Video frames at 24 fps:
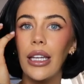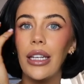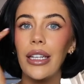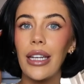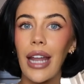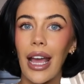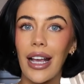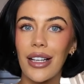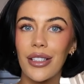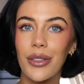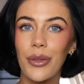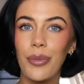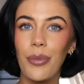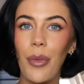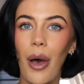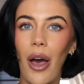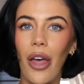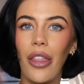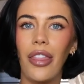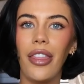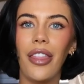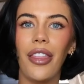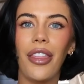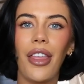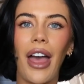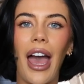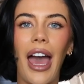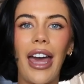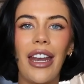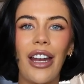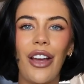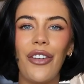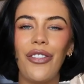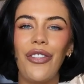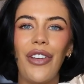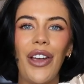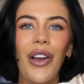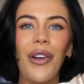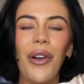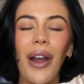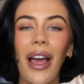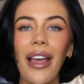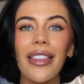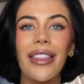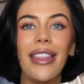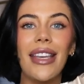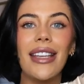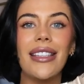next month and I feel
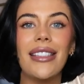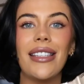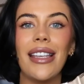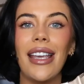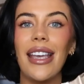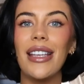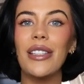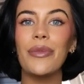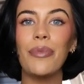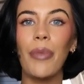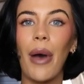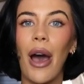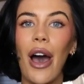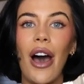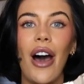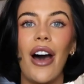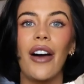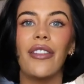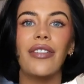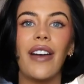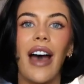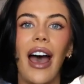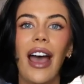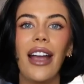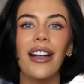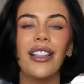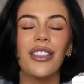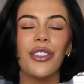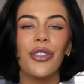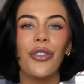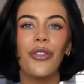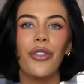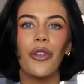like this is perfect